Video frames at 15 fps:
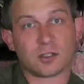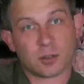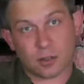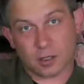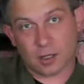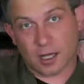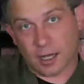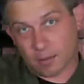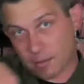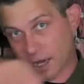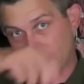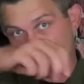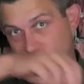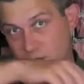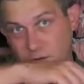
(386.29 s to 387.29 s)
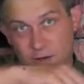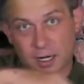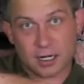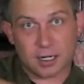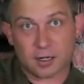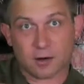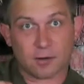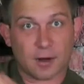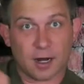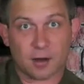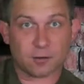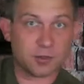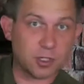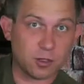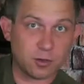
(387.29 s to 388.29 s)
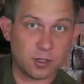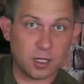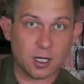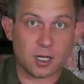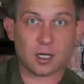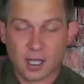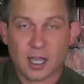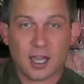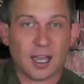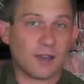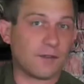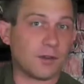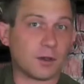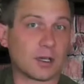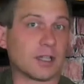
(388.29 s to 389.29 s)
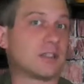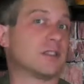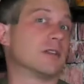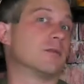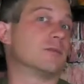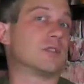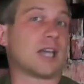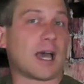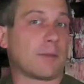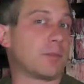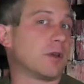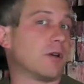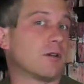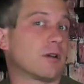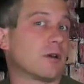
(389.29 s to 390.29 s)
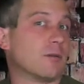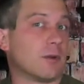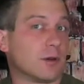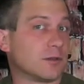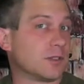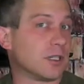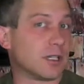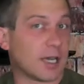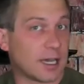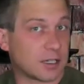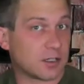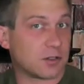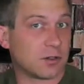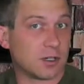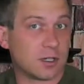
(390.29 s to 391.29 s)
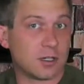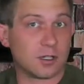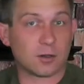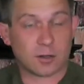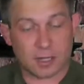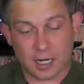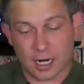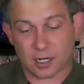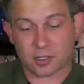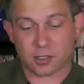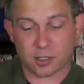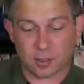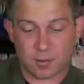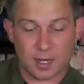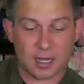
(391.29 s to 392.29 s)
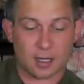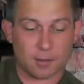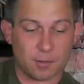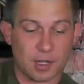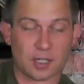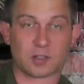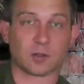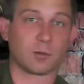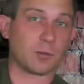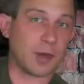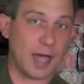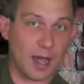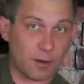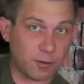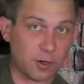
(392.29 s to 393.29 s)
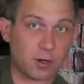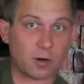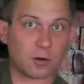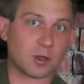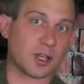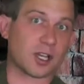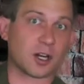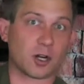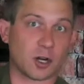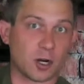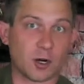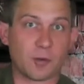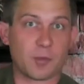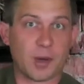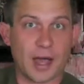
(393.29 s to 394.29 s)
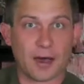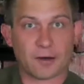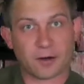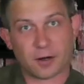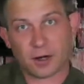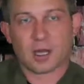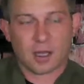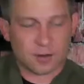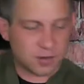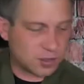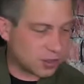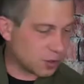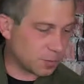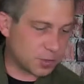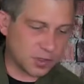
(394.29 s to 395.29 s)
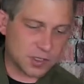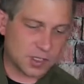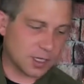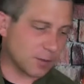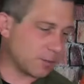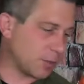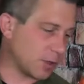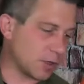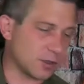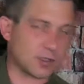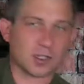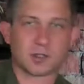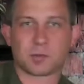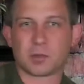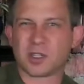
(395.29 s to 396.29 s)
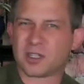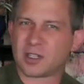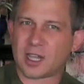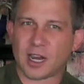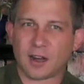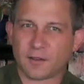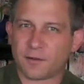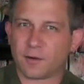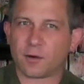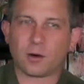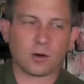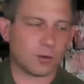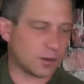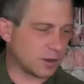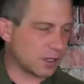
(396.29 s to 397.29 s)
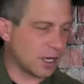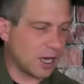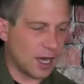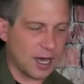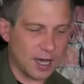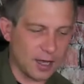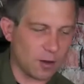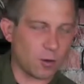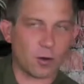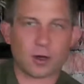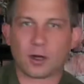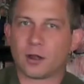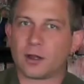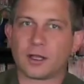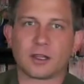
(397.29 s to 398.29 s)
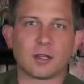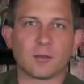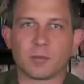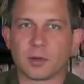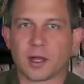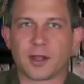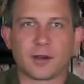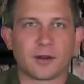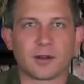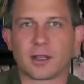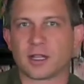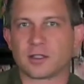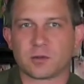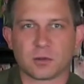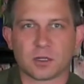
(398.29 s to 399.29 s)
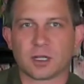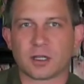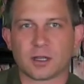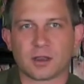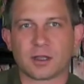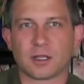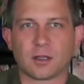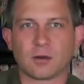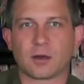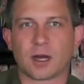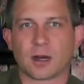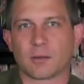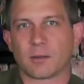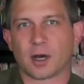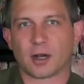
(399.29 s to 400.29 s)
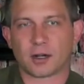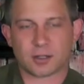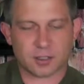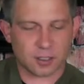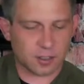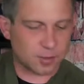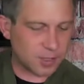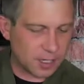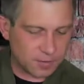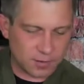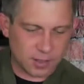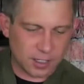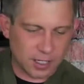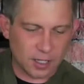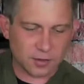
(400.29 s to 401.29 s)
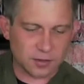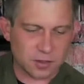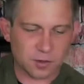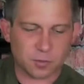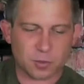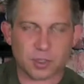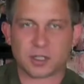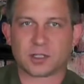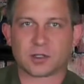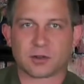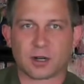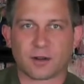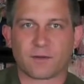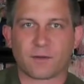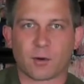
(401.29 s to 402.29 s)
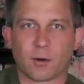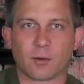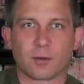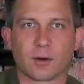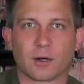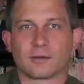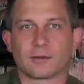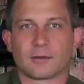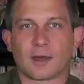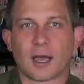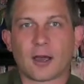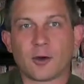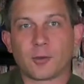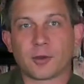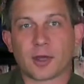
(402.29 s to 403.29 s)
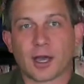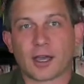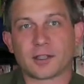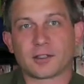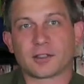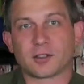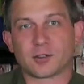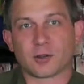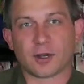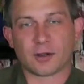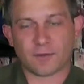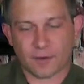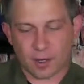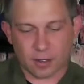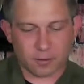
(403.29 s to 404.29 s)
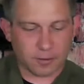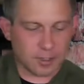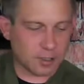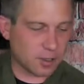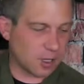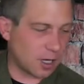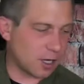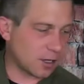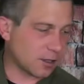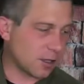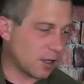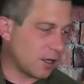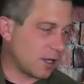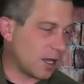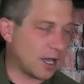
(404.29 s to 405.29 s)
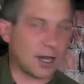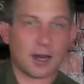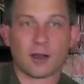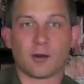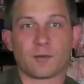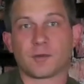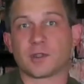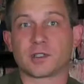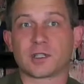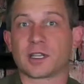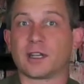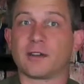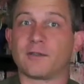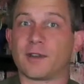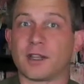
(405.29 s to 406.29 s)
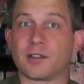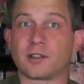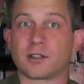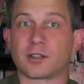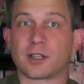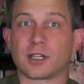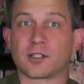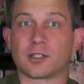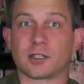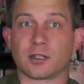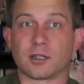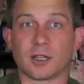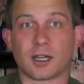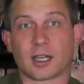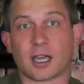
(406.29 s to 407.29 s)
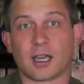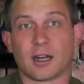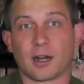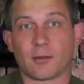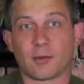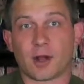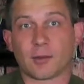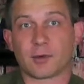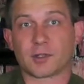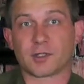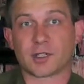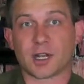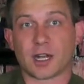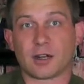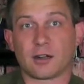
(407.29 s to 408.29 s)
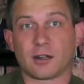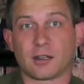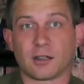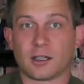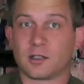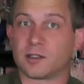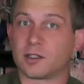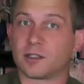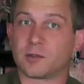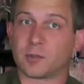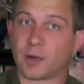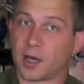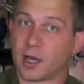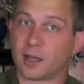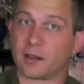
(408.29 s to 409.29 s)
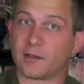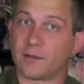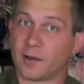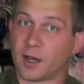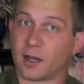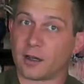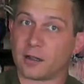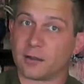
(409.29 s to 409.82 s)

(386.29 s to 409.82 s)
could like masquerade it around tuna. If you get some tapioca multidextrin, you can actually make a basil powder or like an herb powder. It's super simple. Just be careful with the hot oil and the blender. That's really the thing you gotta monitor, but everything else is pretty straightforward. I hope you guys enjoyed following along, and I hope this can advance your kitchen. Again, I'm Robert Snyder, and this is Behind the Fire.